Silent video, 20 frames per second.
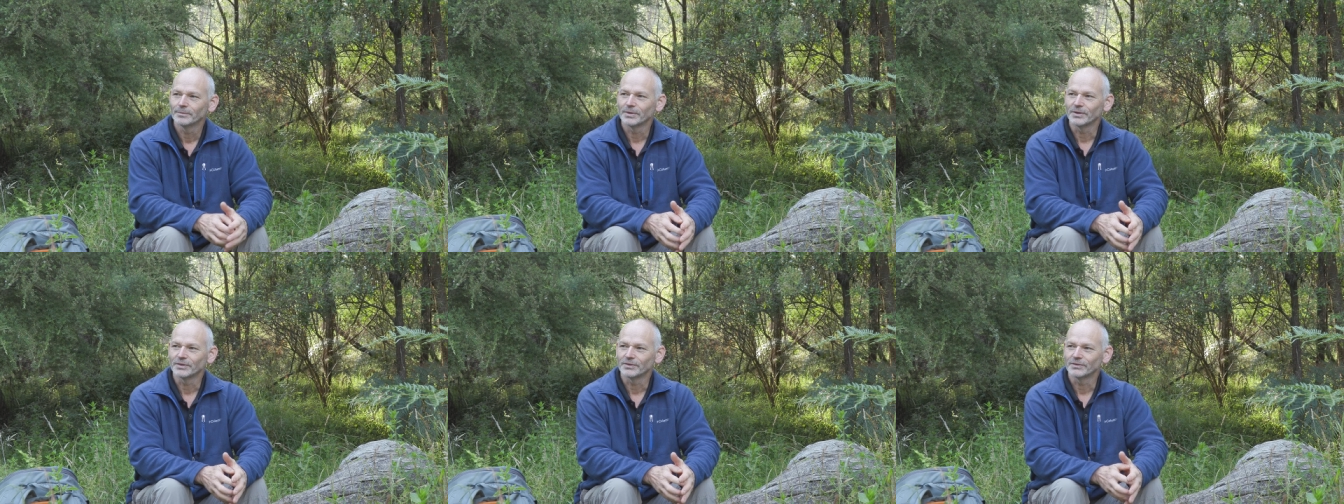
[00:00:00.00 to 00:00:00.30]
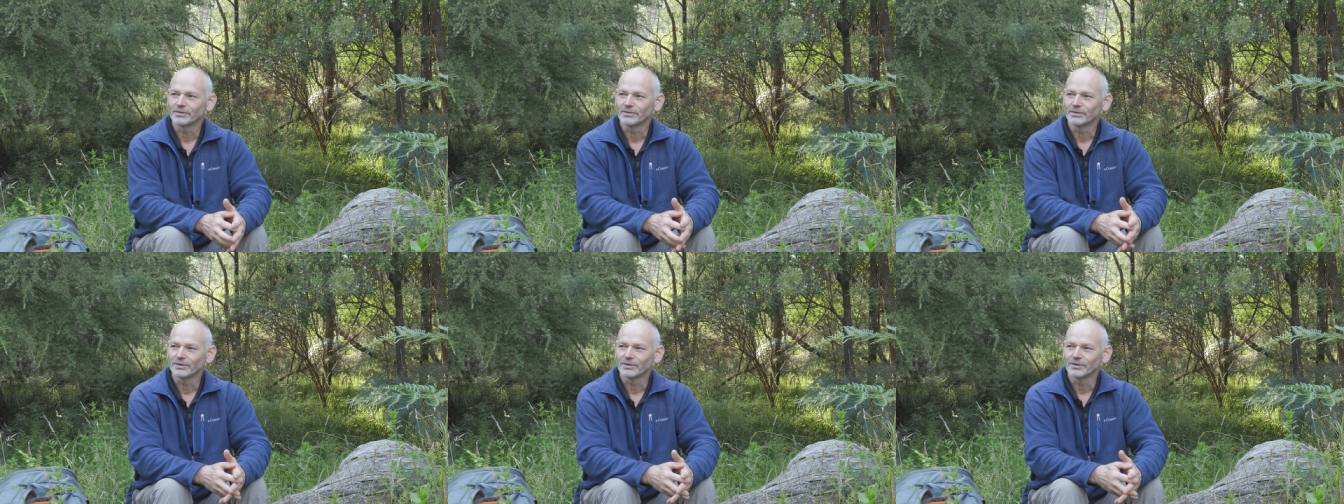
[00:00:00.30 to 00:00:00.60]
But
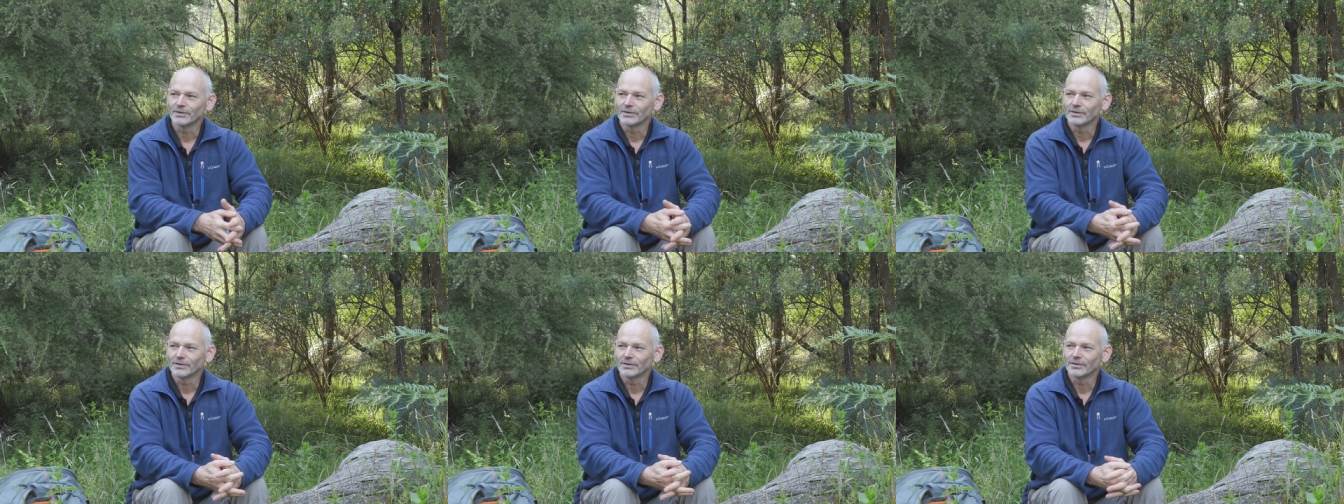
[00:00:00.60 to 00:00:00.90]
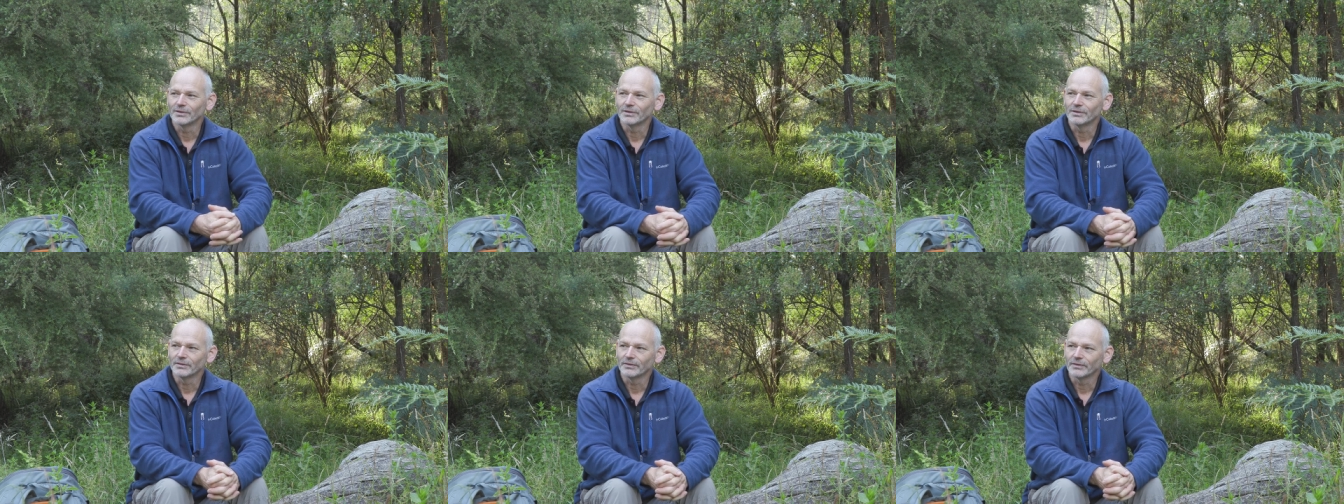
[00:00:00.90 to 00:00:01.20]

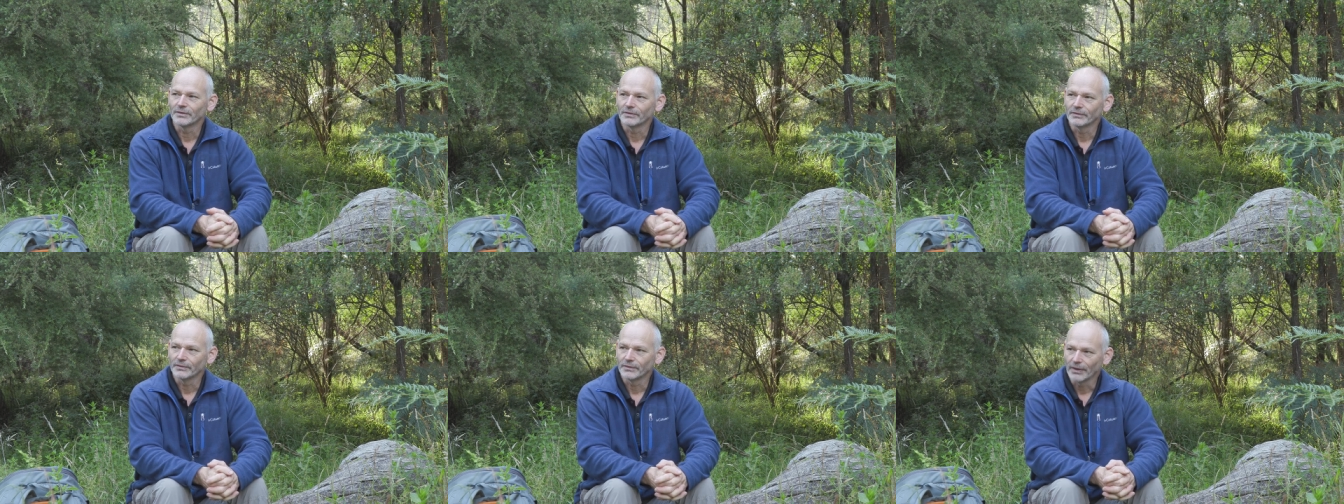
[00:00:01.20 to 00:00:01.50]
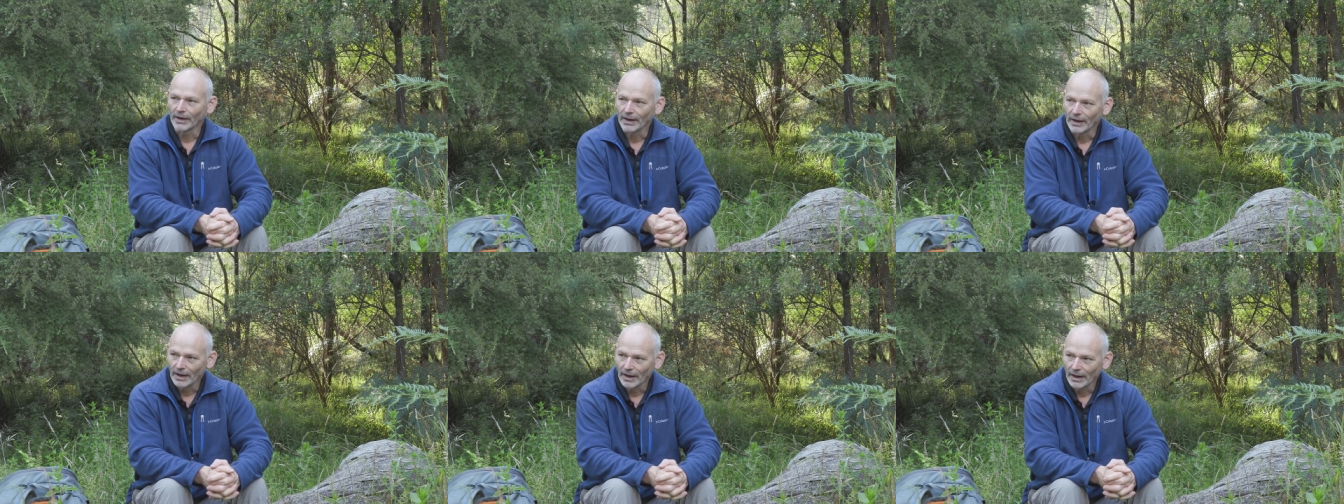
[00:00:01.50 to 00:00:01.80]

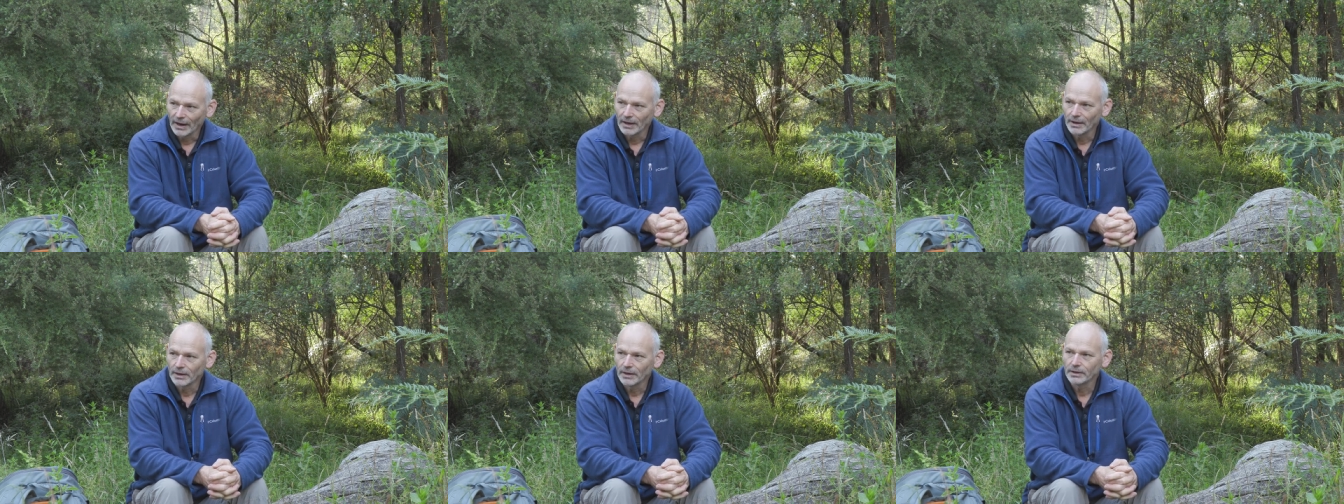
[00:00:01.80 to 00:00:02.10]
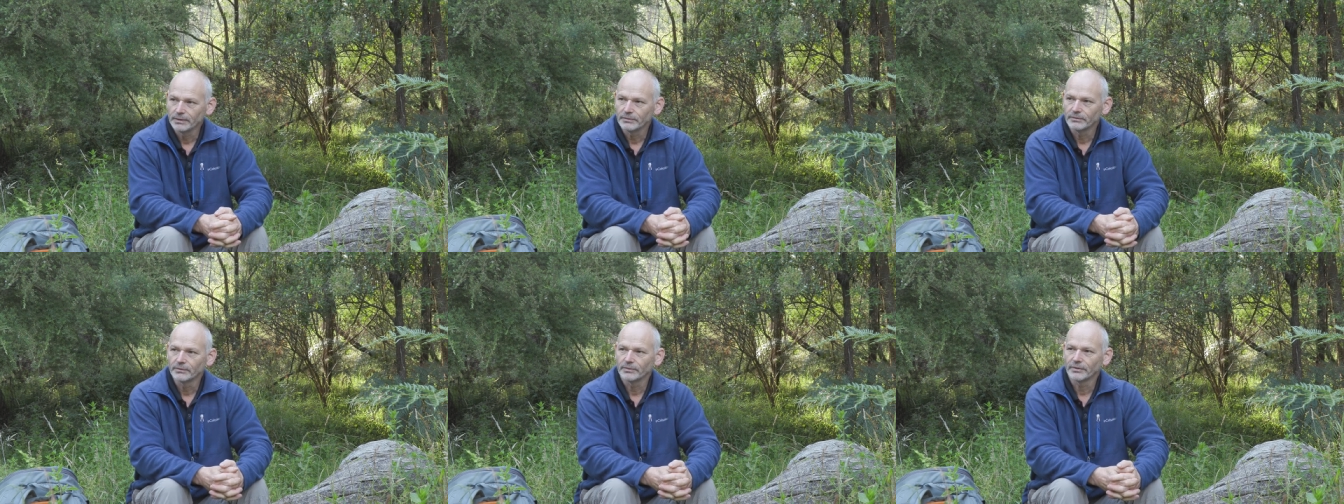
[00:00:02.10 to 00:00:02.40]
they
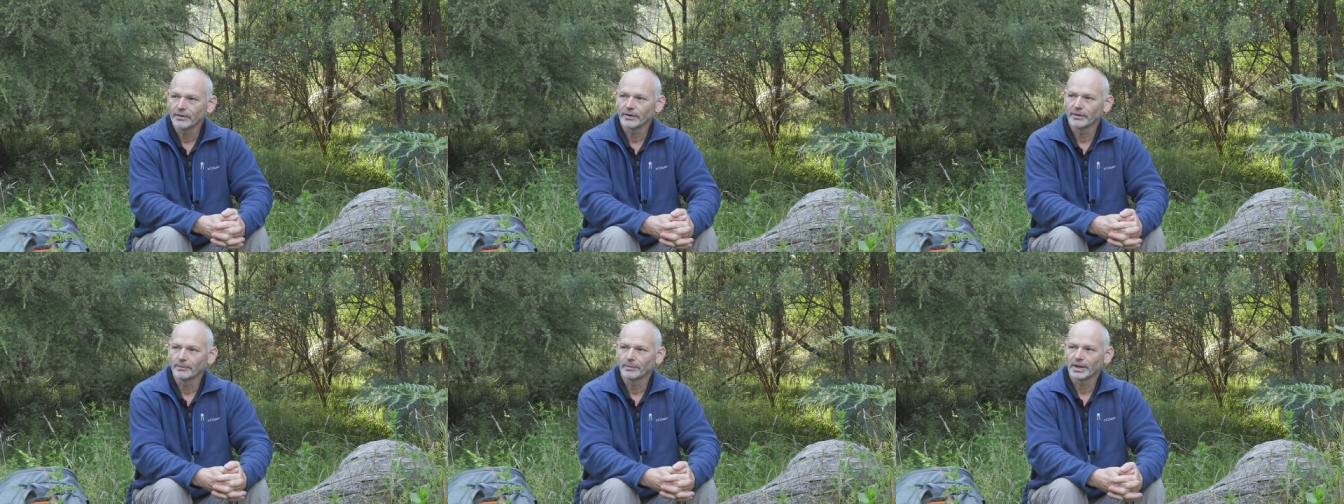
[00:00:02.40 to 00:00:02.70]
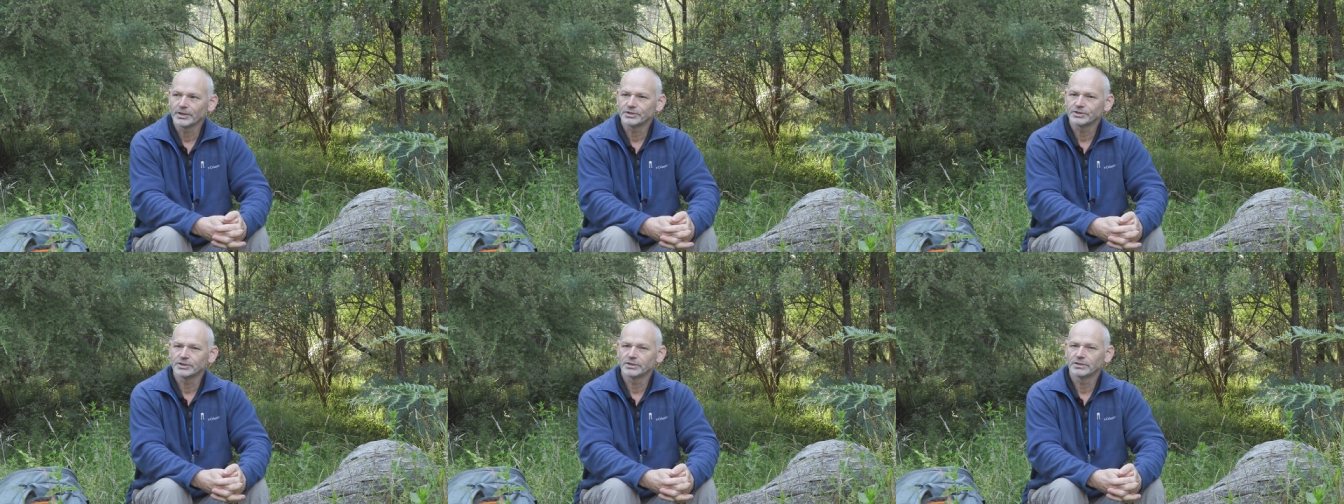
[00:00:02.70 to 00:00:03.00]
are very
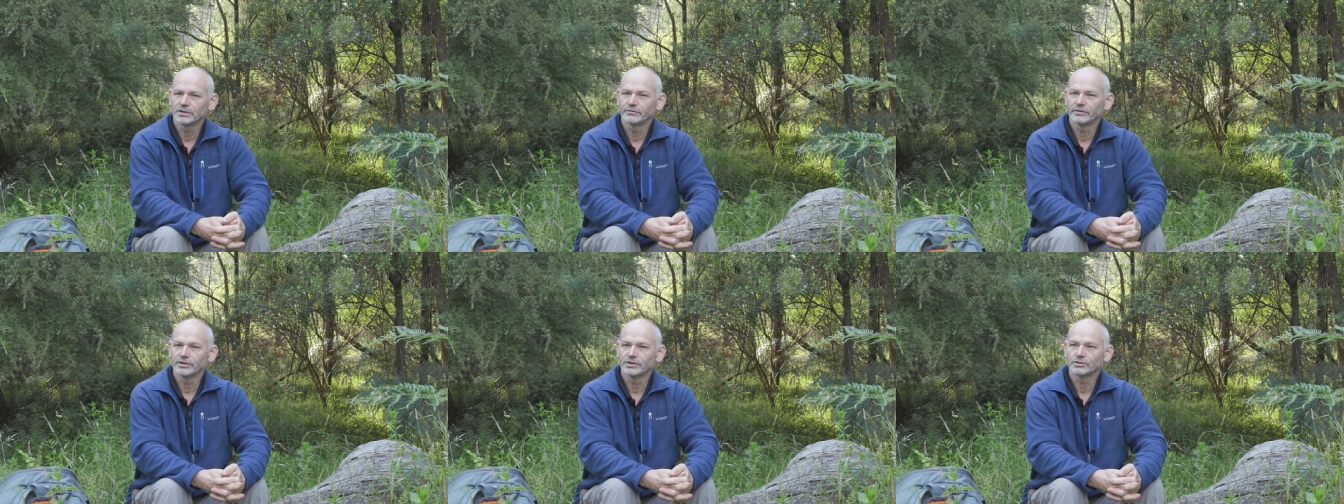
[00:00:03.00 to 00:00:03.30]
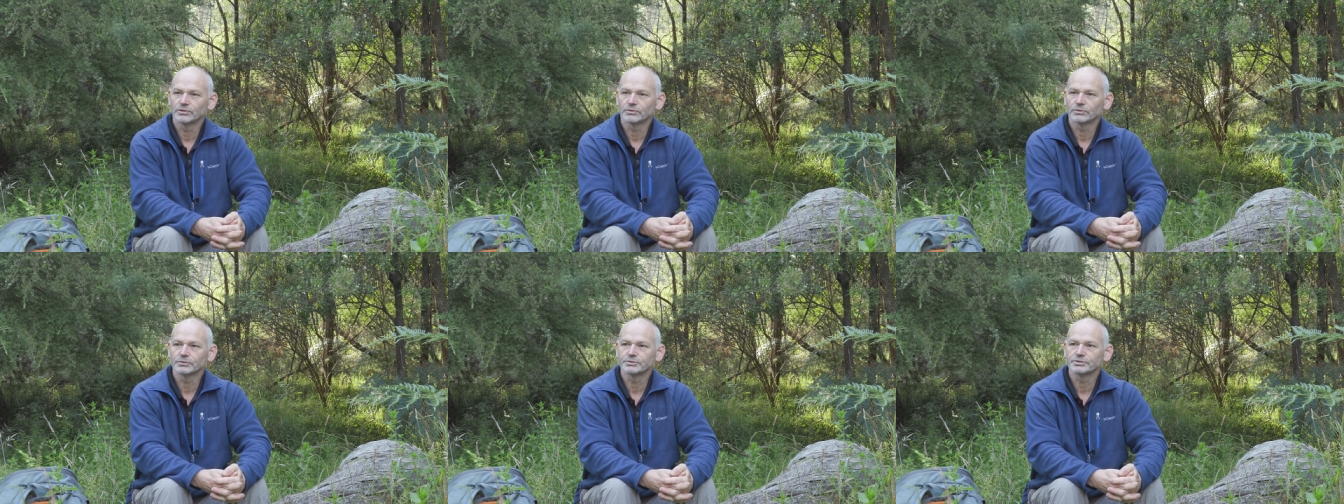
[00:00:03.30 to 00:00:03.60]
much
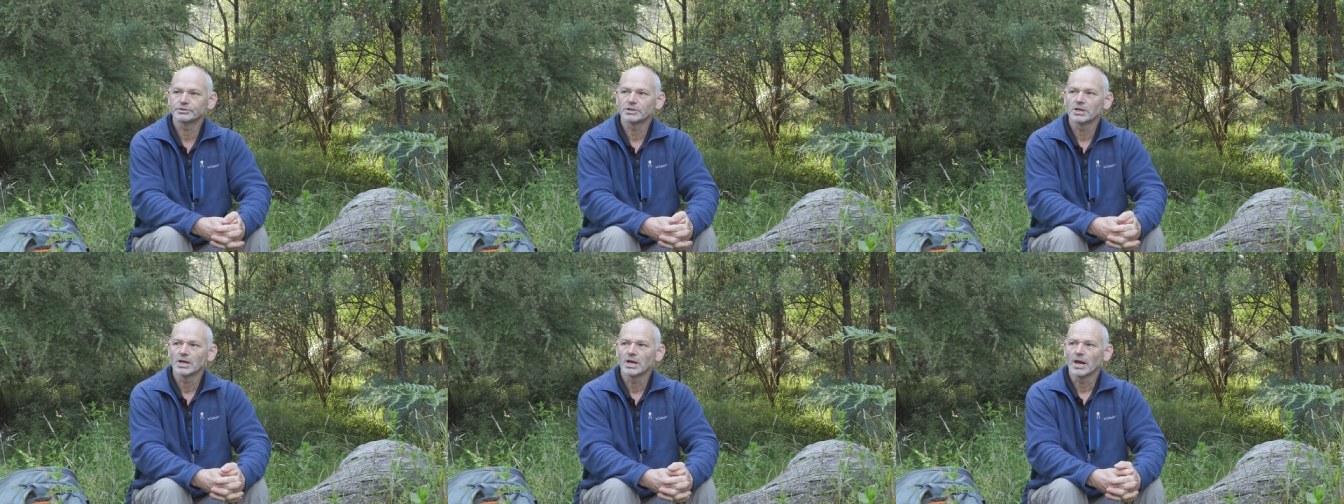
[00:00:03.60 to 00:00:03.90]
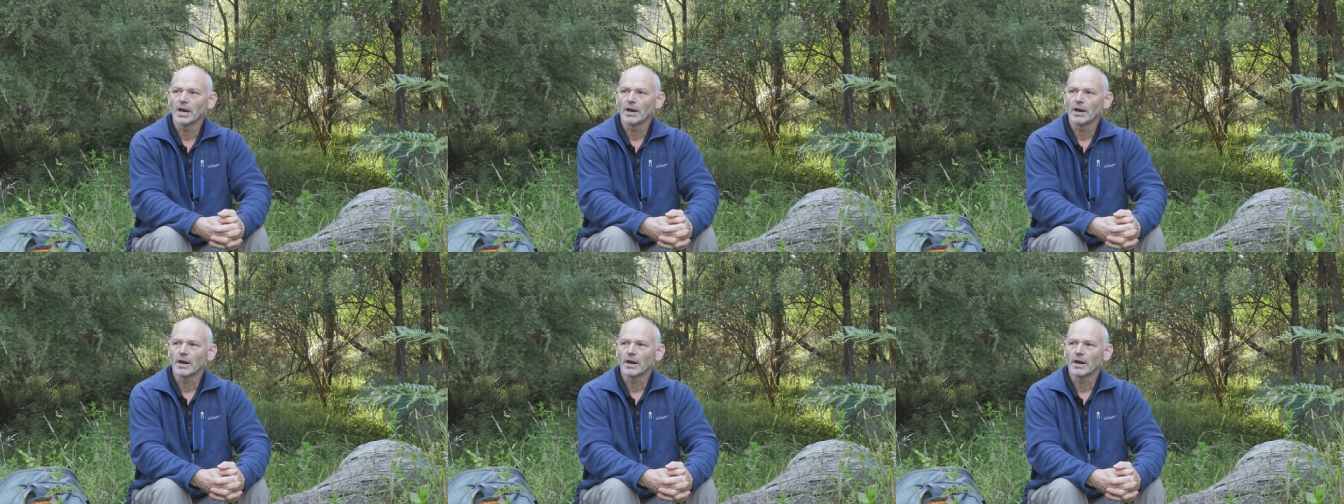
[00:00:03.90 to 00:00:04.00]
individuals,